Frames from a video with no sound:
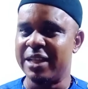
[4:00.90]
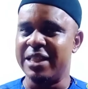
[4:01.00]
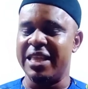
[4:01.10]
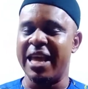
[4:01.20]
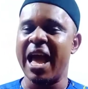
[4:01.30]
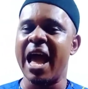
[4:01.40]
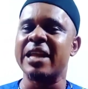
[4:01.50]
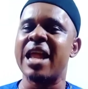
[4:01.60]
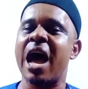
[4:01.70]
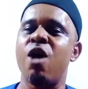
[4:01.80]
they are
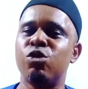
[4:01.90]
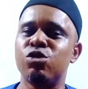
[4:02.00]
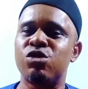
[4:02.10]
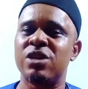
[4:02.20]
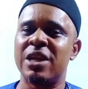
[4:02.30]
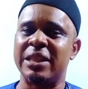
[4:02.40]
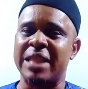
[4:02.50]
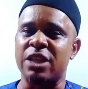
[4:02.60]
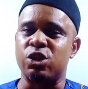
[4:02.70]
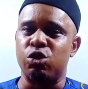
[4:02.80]
nouns
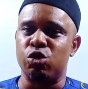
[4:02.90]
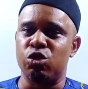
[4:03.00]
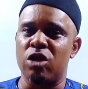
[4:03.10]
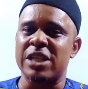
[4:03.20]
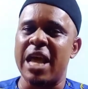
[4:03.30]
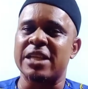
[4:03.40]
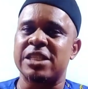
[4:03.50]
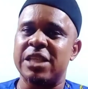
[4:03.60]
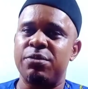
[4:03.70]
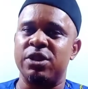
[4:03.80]
that do not
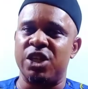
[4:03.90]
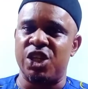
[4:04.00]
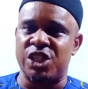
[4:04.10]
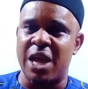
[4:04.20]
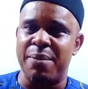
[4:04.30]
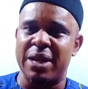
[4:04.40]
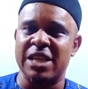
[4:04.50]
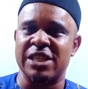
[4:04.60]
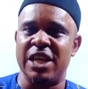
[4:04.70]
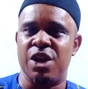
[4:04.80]
accept the
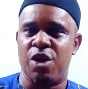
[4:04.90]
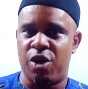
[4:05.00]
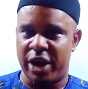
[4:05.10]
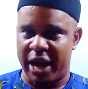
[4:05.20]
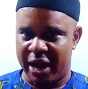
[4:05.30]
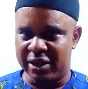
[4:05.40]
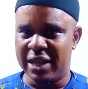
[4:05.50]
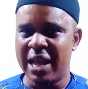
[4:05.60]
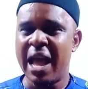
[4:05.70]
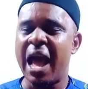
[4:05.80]
determiners a or an,
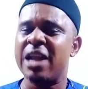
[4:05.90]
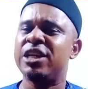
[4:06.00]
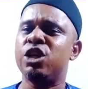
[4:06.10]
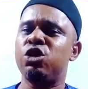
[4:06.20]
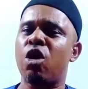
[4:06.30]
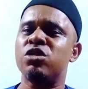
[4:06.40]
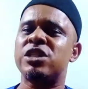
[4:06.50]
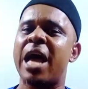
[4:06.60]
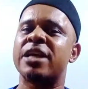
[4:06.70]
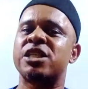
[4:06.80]
and they don't
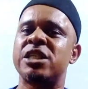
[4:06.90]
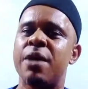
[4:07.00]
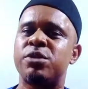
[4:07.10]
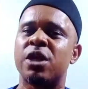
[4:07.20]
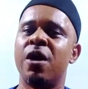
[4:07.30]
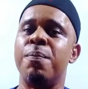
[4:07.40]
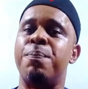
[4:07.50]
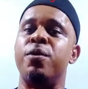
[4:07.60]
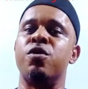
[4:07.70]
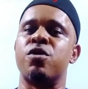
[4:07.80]
accept
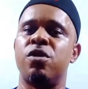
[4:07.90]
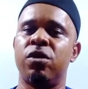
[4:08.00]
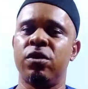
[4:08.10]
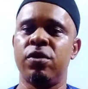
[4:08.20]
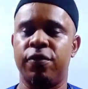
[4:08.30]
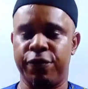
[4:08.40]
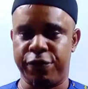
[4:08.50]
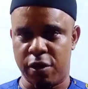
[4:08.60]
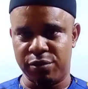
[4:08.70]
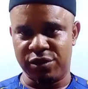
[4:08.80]
plural
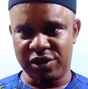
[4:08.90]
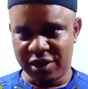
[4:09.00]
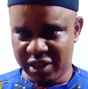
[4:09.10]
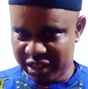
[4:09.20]
forms.